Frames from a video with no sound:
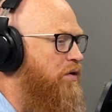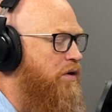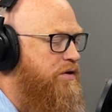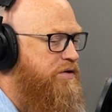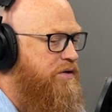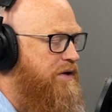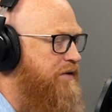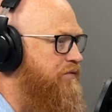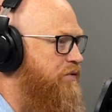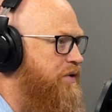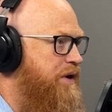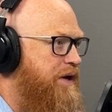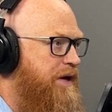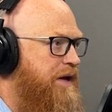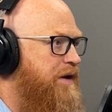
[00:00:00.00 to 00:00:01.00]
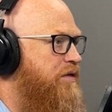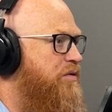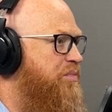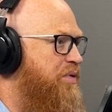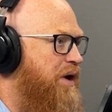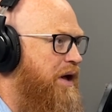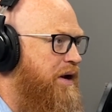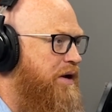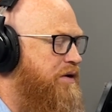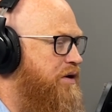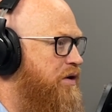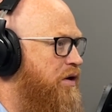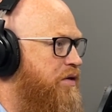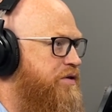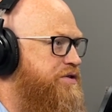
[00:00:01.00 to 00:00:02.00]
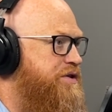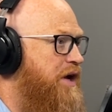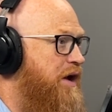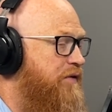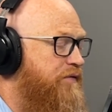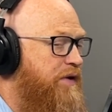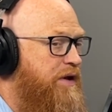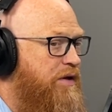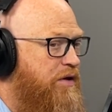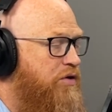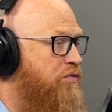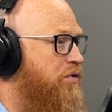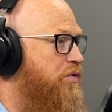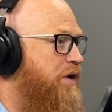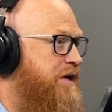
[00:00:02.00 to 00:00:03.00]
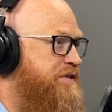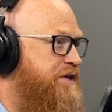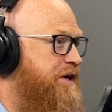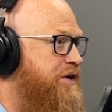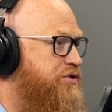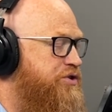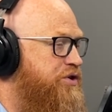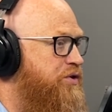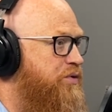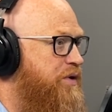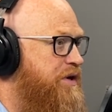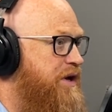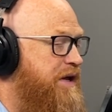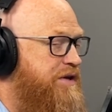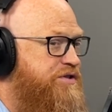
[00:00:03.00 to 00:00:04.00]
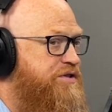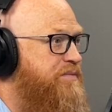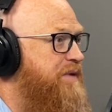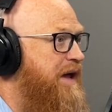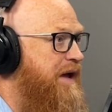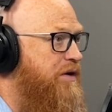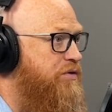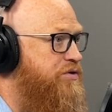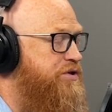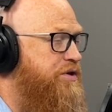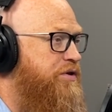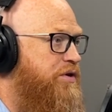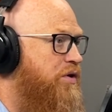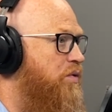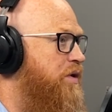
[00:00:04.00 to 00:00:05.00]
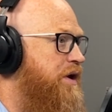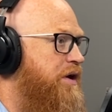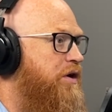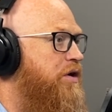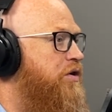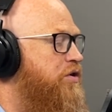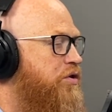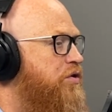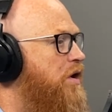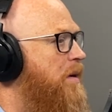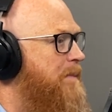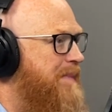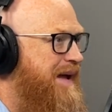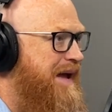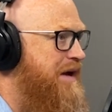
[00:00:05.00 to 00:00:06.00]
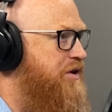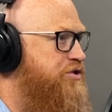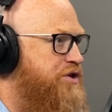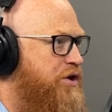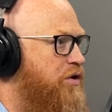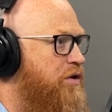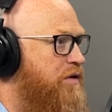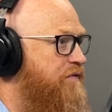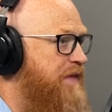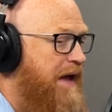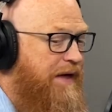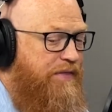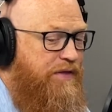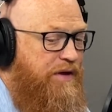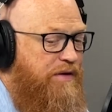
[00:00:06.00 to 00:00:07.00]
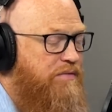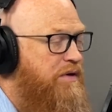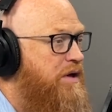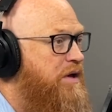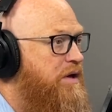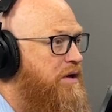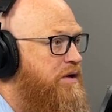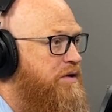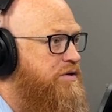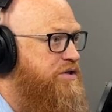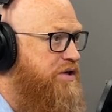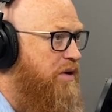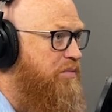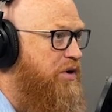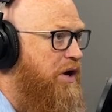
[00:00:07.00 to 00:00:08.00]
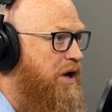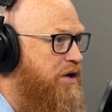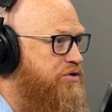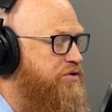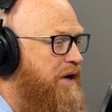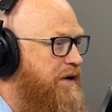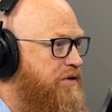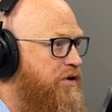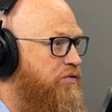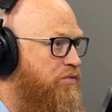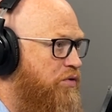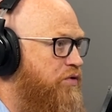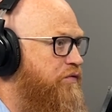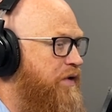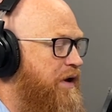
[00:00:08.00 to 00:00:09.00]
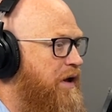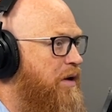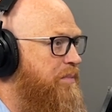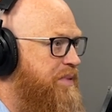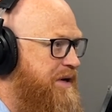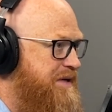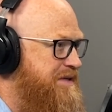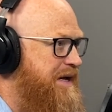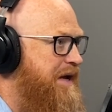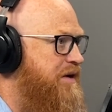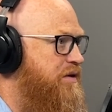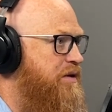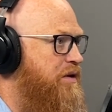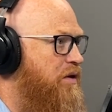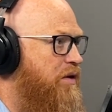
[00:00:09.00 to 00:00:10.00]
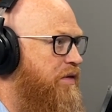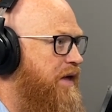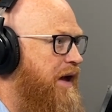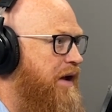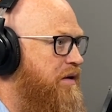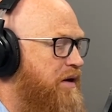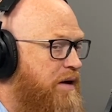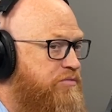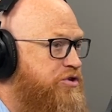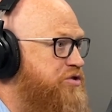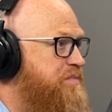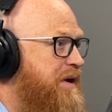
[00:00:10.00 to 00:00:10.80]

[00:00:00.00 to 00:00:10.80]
on delivery and getting the product and all the stuff. And the crew has an issue and needs some nails, and you're not managing all of that. The subcontracted roofing companies handling all that. I'm just